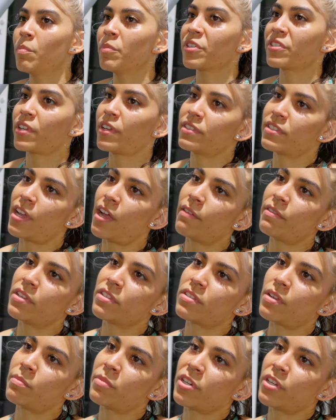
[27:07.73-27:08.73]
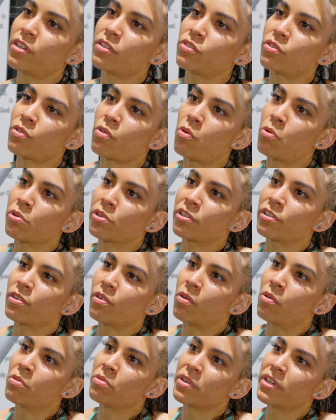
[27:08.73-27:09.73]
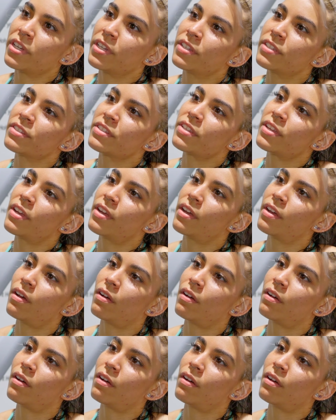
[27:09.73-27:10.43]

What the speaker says: besides having somebody in your corner always,